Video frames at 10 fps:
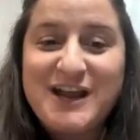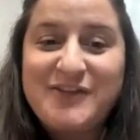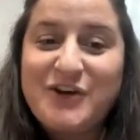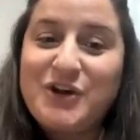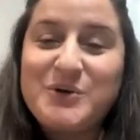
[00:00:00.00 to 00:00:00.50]

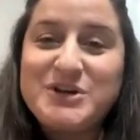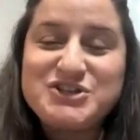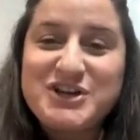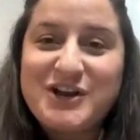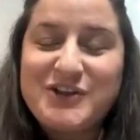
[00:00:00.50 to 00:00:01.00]
and they're going to
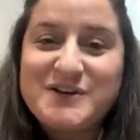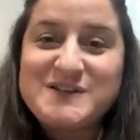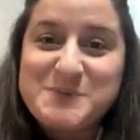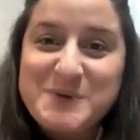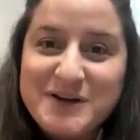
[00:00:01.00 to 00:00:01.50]
share their
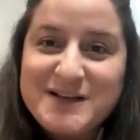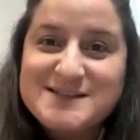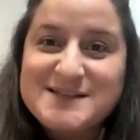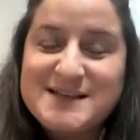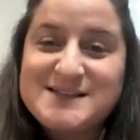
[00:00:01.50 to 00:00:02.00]

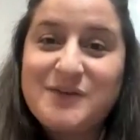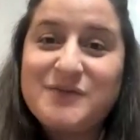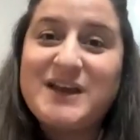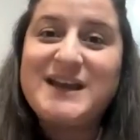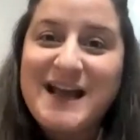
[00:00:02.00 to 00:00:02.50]
experiences
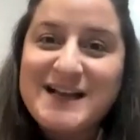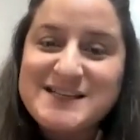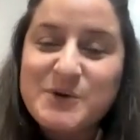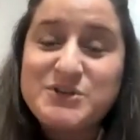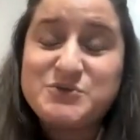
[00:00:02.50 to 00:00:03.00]
of
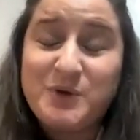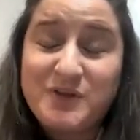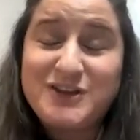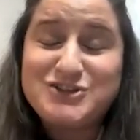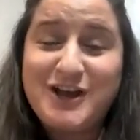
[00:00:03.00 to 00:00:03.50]
connecting
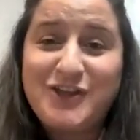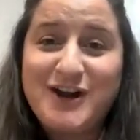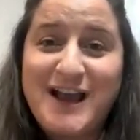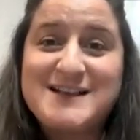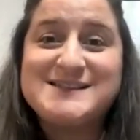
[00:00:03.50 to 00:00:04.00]
with each
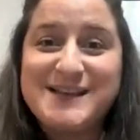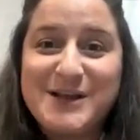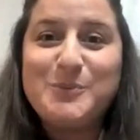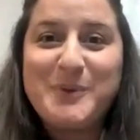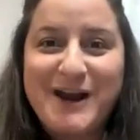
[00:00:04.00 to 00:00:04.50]
other as
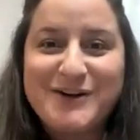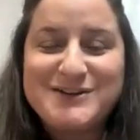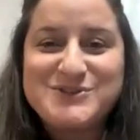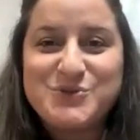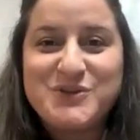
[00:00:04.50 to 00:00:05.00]
single
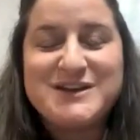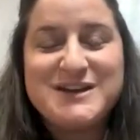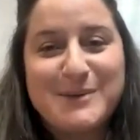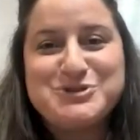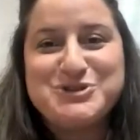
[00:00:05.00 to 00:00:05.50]
parents through the
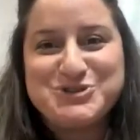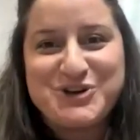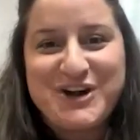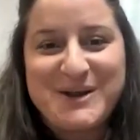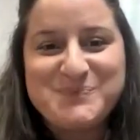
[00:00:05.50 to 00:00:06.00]
adoption
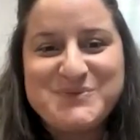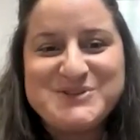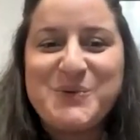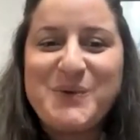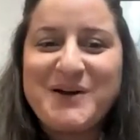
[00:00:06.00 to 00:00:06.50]
journey.
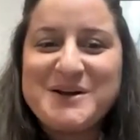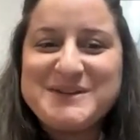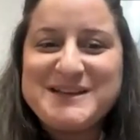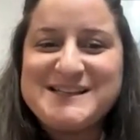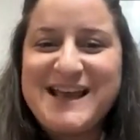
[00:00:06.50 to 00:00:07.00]
So welcome,
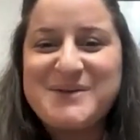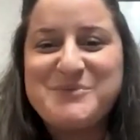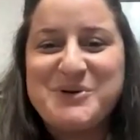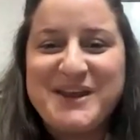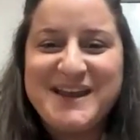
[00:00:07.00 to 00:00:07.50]
Lisa and
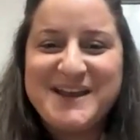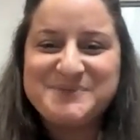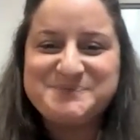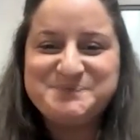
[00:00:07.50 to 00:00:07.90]
Monique.